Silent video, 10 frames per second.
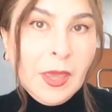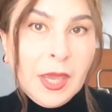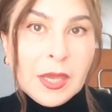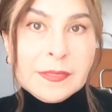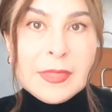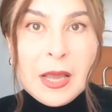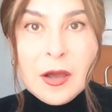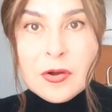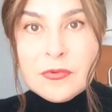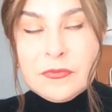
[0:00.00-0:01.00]
and
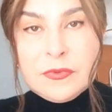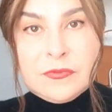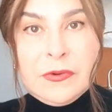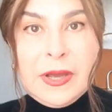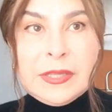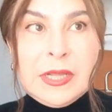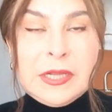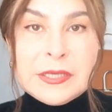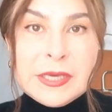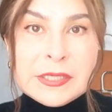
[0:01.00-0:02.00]
now we
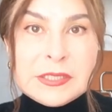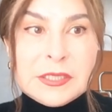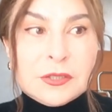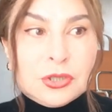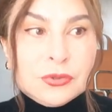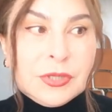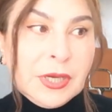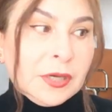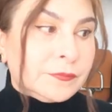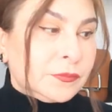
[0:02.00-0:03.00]
finally get into
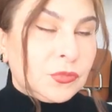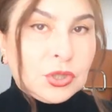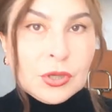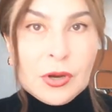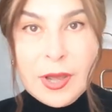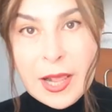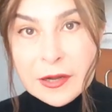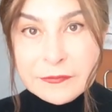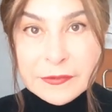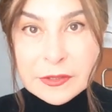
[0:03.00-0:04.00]
the you know
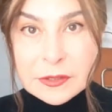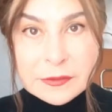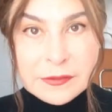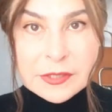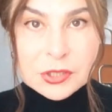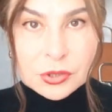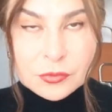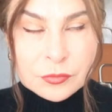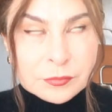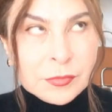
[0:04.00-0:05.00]
elephant in this
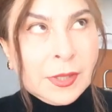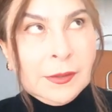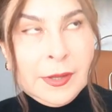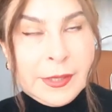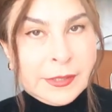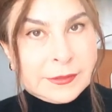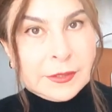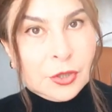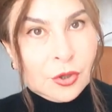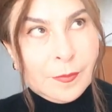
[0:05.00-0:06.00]
room and it's
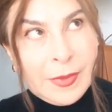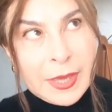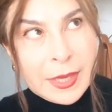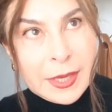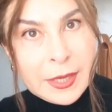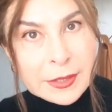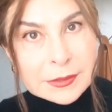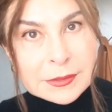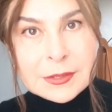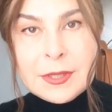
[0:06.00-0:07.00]

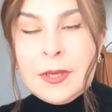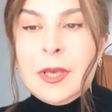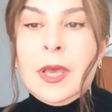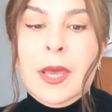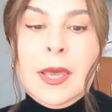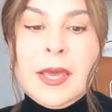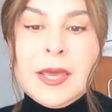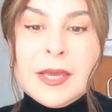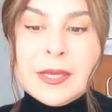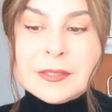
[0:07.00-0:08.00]
Hermes
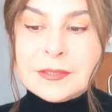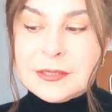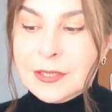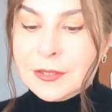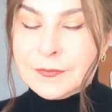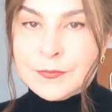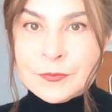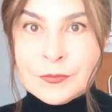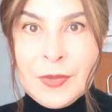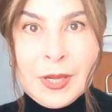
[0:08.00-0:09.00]
and um,
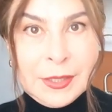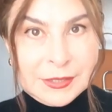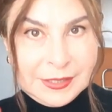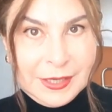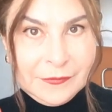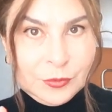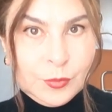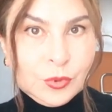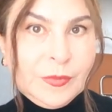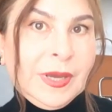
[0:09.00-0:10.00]
I guess I have to
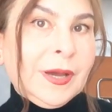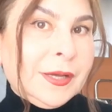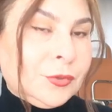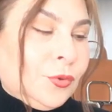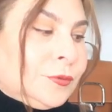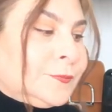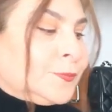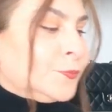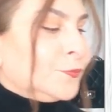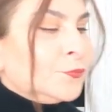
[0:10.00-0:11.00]
put my hat on
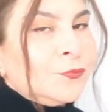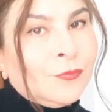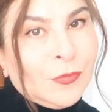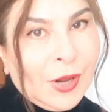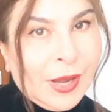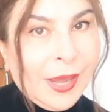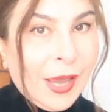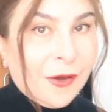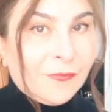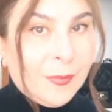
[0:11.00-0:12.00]
I
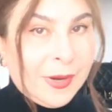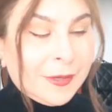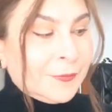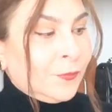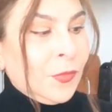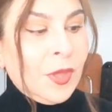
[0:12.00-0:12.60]
have my